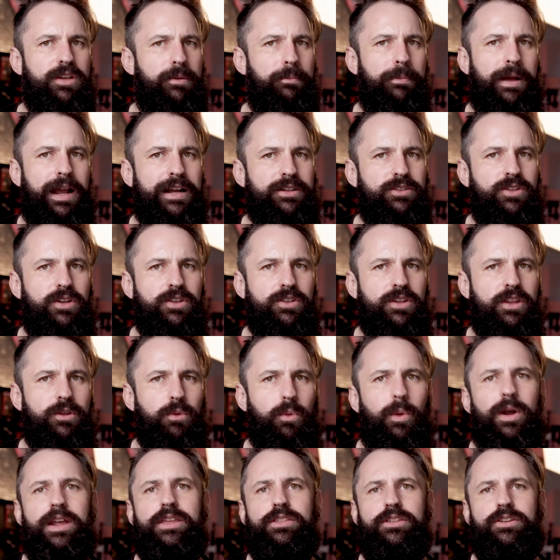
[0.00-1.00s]
impact on the
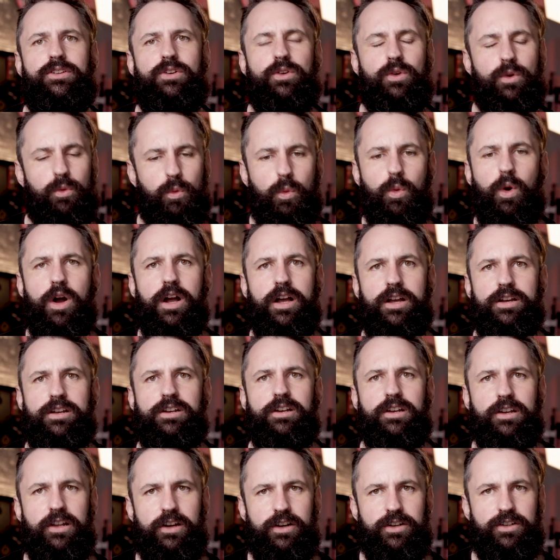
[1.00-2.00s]
way that your work
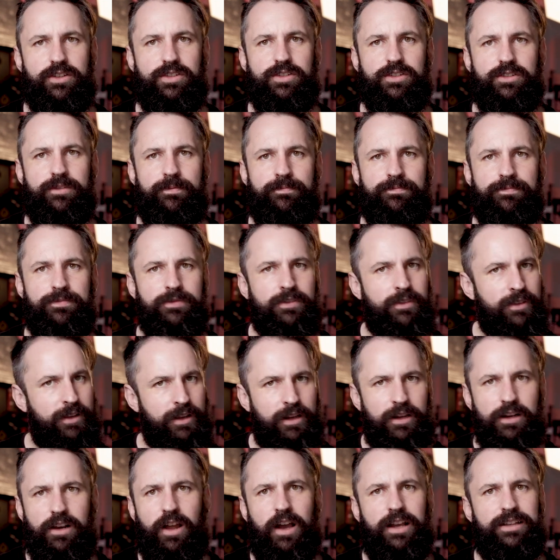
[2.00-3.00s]
looks.
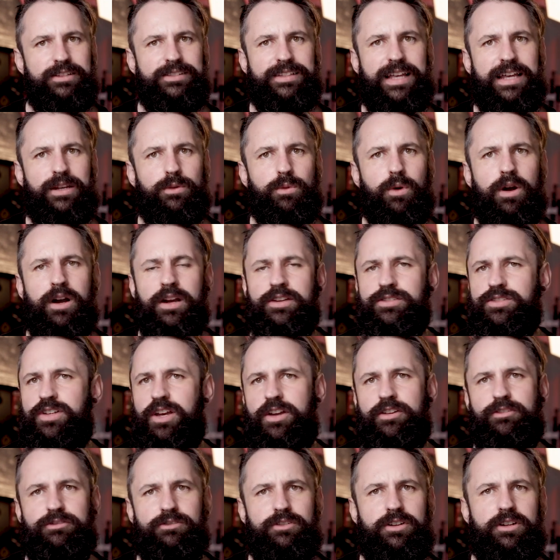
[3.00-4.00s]
Light stand wise,
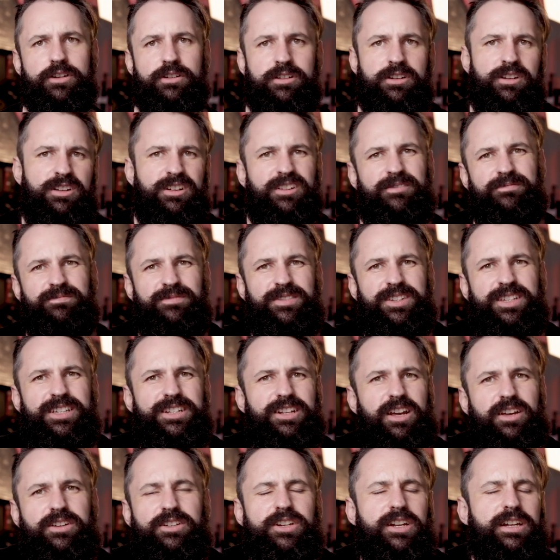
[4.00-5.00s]
go for a, you
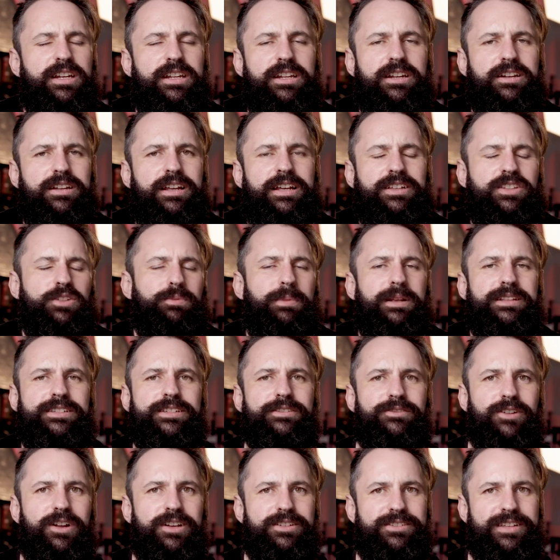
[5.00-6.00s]
know, you don't need an
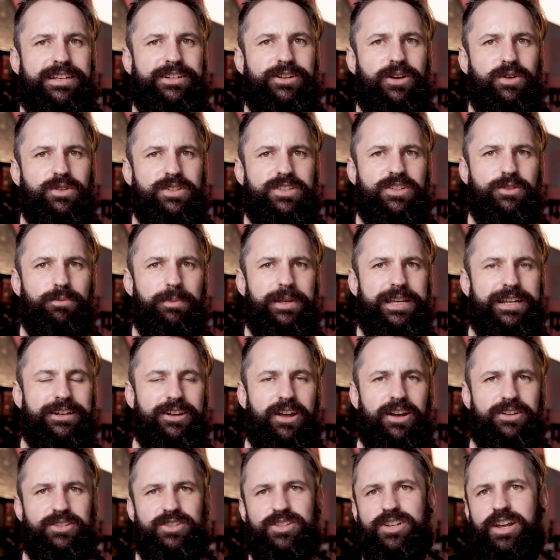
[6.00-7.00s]
expensive light stand Hold a speed
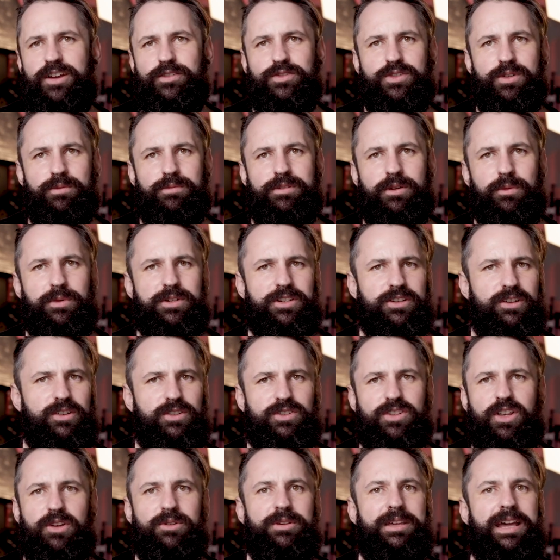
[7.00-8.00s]
light, just go for something which
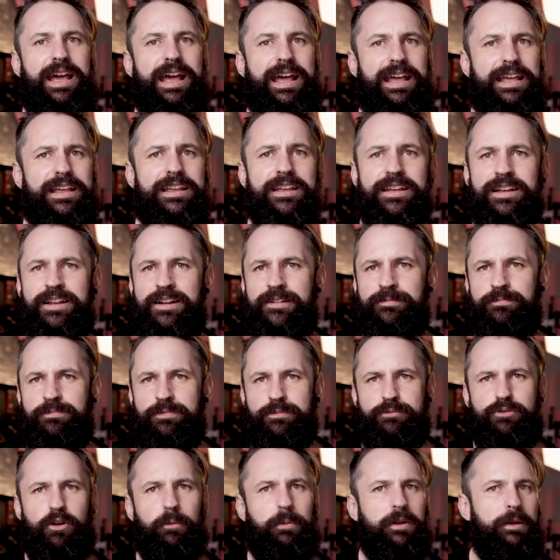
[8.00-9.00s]
looks okay.
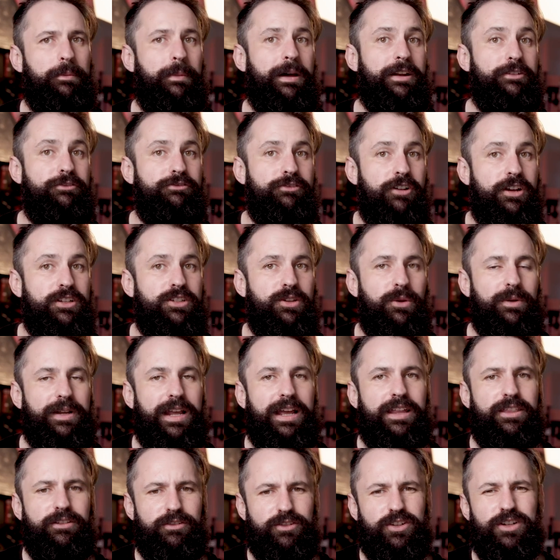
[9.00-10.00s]
Probably a Manfrotto.
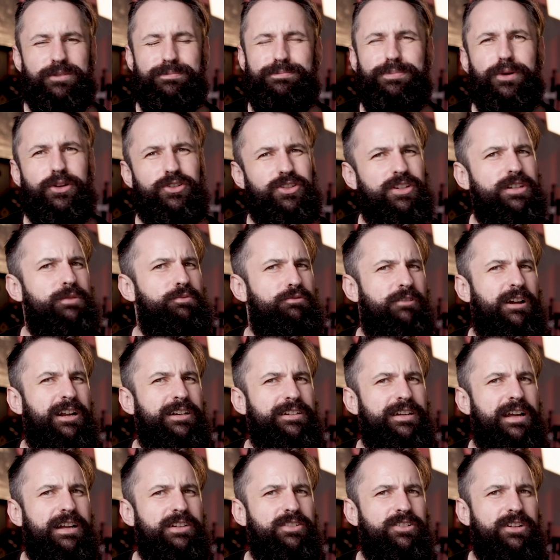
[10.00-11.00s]
Again, they're a good budget
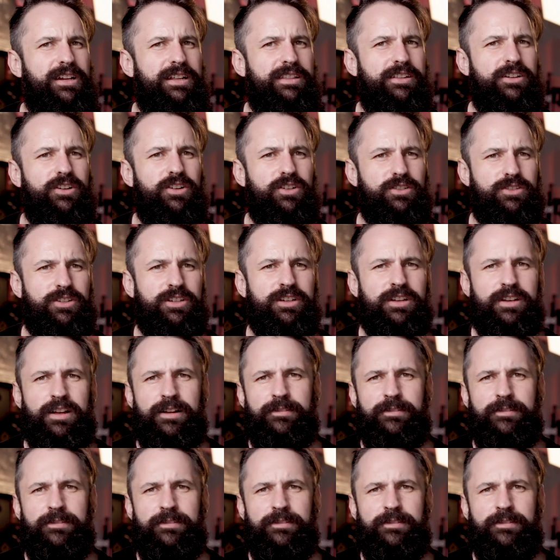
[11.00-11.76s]
brand actually. They're not